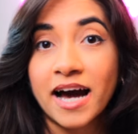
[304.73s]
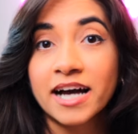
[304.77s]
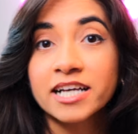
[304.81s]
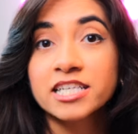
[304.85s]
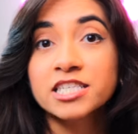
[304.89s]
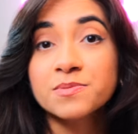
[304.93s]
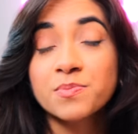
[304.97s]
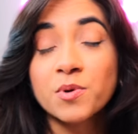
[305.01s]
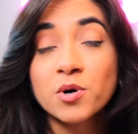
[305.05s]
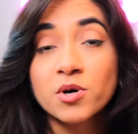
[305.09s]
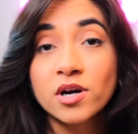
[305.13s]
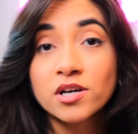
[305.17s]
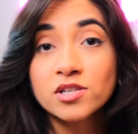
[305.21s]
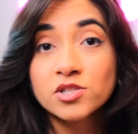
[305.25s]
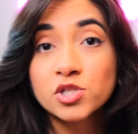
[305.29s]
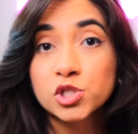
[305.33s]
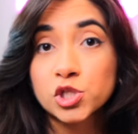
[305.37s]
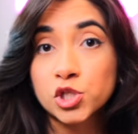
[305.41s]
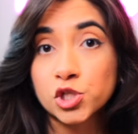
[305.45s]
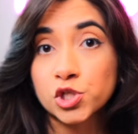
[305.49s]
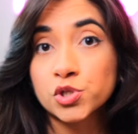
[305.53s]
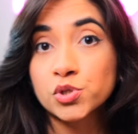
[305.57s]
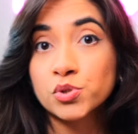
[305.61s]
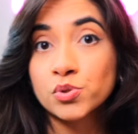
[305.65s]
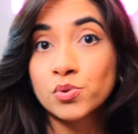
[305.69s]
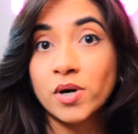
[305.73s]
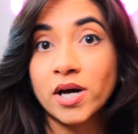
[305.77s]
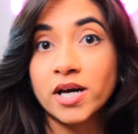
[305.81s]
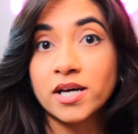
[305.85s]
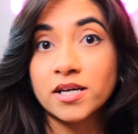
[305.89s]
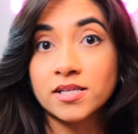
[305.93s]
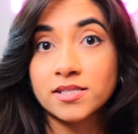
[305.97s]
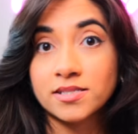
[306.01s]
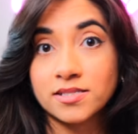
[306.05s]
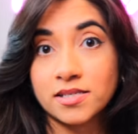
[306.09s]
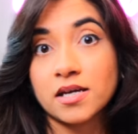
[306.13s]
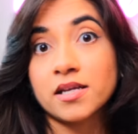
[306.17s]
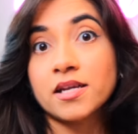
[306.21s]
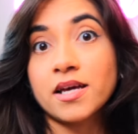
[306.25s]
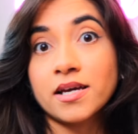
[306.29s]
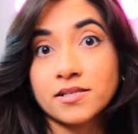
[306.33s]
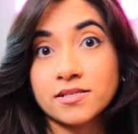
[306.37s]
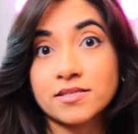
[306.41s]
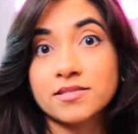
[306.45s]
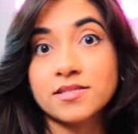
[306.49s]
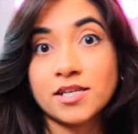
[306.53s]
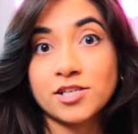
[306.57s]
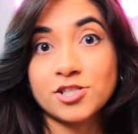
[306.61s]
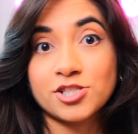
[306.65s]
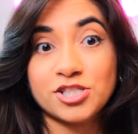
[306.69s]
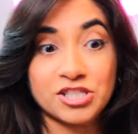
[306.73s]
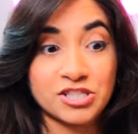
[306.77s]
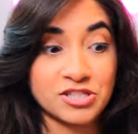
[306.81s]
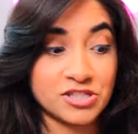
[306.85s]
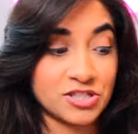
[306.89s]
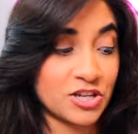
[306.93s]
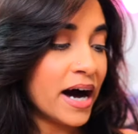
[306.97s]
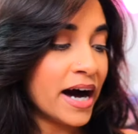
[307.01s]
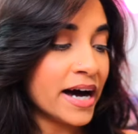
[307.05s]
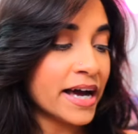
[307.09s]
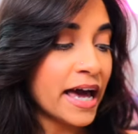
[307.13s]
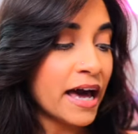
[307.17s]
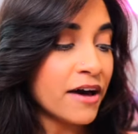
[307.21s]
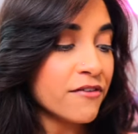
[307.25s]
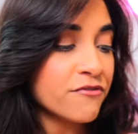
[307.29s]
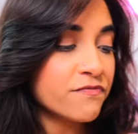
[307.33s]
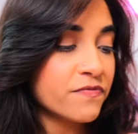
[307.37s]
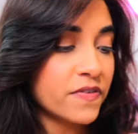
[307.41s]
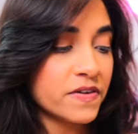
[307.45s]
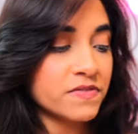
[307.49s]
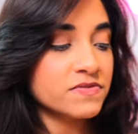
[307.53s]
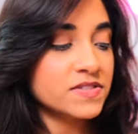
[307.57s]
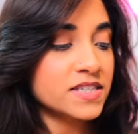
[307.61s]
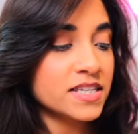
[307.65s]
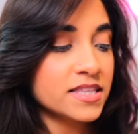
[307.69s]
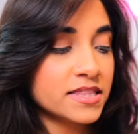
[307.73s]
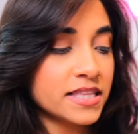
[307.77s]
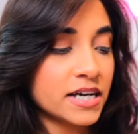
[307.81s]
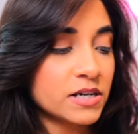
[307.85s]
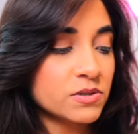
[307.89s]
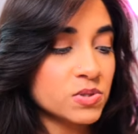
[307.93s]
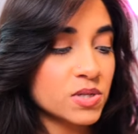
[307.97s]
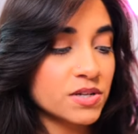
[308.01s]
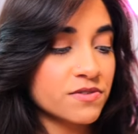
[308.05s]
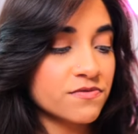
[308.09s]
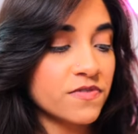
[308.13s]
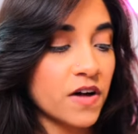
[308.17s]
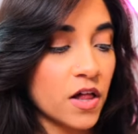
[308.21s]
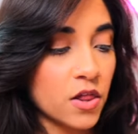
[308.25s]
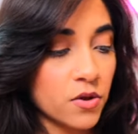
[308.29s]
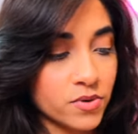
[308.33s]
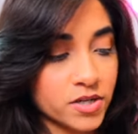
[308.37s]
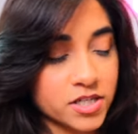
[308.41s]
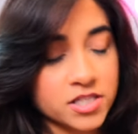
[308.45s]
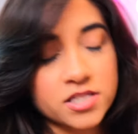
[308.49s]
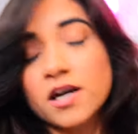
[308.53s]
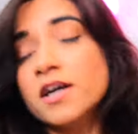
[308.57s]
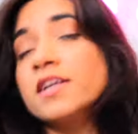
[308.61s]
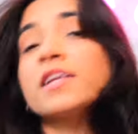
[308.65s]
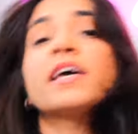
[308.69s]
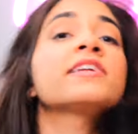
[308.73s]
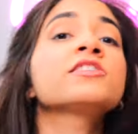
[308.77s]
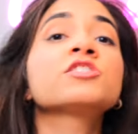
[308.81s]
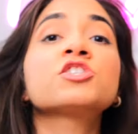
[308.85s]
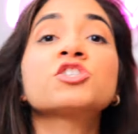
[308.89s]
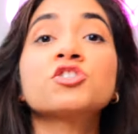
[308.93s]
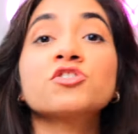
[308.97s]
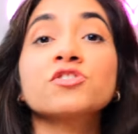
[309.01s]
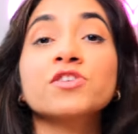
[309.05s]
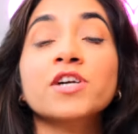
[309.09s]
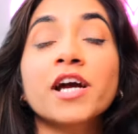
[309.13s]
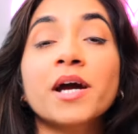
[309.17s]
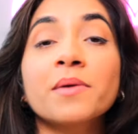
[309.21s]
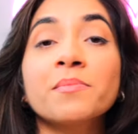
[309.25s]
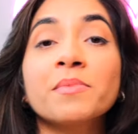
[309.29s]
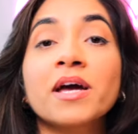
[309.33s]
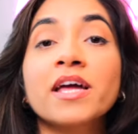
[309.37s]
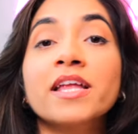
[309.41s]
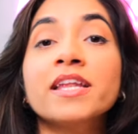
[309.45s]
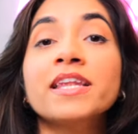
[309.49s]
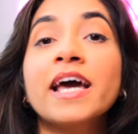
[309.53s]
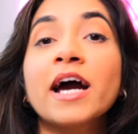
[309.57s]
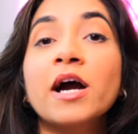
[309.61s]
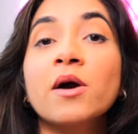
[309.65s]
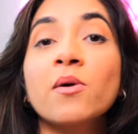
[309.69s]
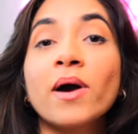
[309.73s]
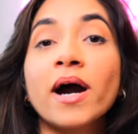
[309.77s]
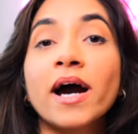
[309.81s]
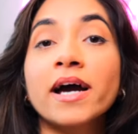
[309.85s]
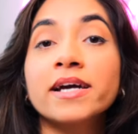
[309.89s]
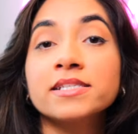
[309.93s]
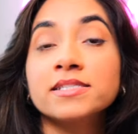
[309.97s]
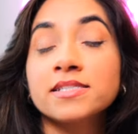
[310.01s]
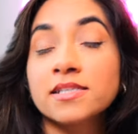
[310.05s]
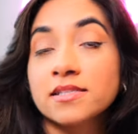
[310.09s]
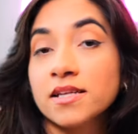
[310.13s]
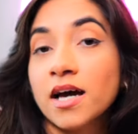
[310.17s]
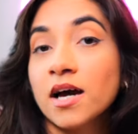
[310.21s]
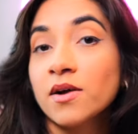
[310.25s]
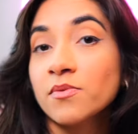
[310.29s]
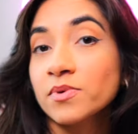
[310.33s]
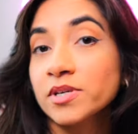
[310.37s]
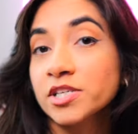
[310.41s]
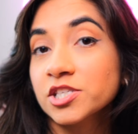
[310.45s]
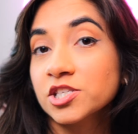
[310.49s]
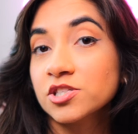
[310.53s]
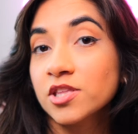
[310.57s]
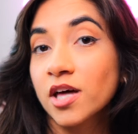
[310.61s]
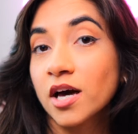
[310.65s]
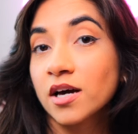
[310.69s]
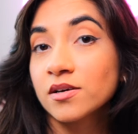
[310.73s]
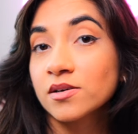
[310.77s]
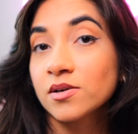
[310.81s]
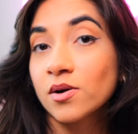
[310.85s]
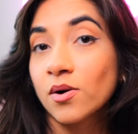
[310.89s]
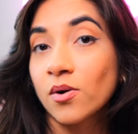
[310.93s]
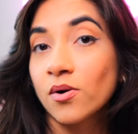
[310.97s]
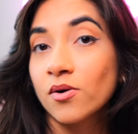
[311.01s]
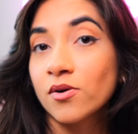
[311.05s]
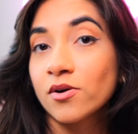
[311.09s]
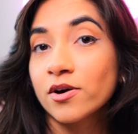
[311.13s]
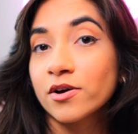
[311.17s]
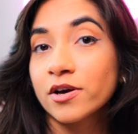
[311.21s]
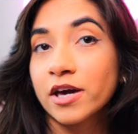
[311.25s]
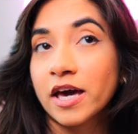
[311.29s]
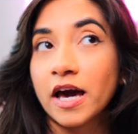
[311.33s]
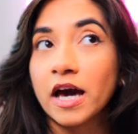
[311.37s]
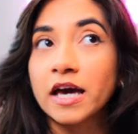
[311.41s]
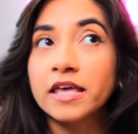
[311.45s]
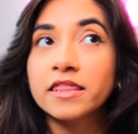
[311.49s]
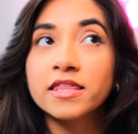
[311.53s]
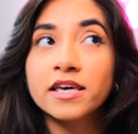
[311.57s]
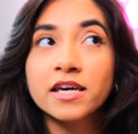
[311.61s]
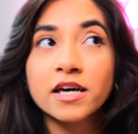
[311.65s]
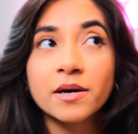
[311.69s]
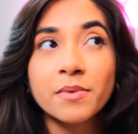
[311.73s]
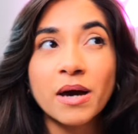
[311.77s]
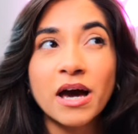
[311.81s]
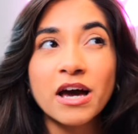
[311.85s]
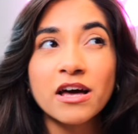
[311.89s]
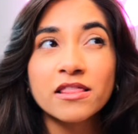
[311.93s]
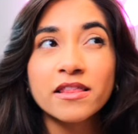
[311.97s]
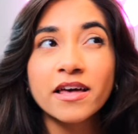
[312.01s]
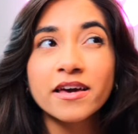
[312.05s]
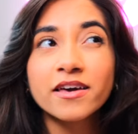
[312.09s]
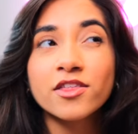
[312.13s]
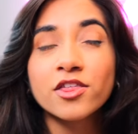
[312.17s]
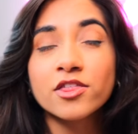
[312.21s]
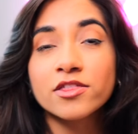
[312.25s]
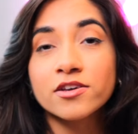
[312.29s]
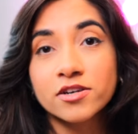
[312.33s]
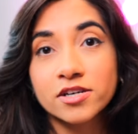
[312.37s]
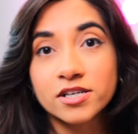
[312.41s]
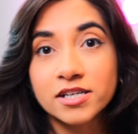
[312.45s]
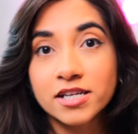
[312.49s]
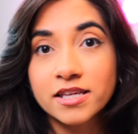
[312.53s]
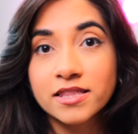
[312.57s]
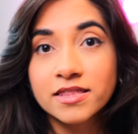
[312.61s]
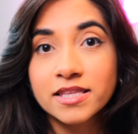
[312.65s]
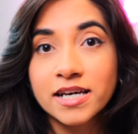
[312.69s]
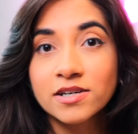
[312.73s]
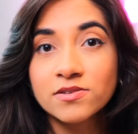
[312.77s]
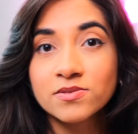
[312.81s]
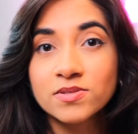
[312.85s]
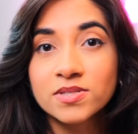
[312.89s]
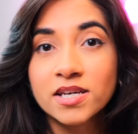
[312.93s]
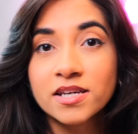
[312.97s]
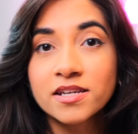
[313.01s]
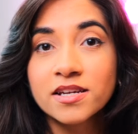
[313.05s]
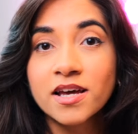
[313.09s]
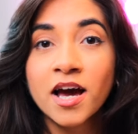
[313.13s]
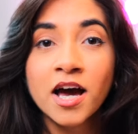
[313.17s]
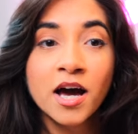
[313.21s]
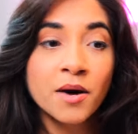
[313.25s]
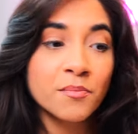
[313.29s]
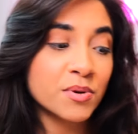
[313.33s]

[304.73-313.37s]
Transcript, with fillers: I spoke on two TEDx stages. I have 50,000 followers on Instagram. Now, I did not reach that goal. Okay. I think I'm at like 30,000.